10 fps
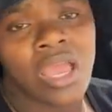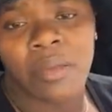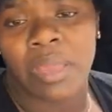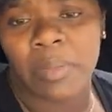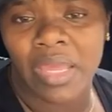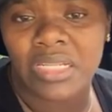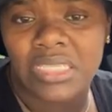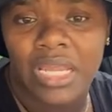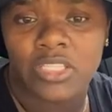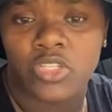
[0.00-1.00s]
Maybe I
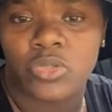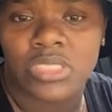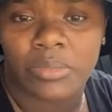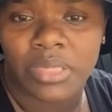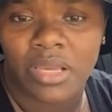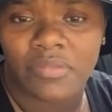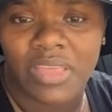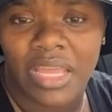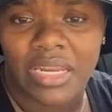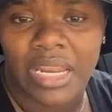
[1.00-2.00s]
decided to do something of
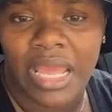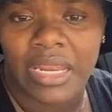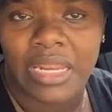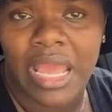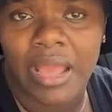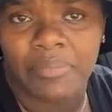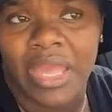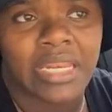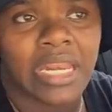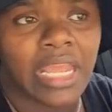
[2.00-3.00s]
that that now
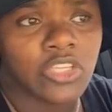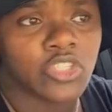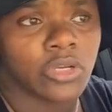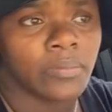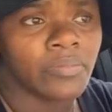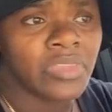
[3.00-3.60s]
that nature.